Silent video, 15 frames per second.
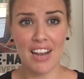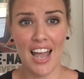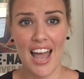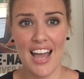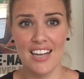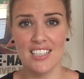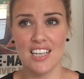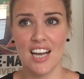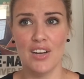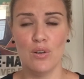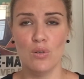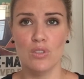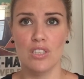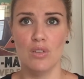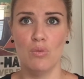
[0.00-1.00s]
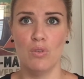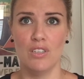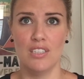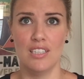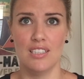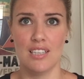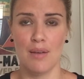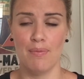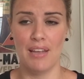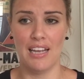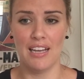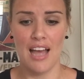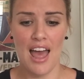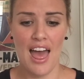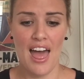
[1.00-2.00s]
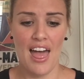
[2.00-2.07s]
and I also wanted something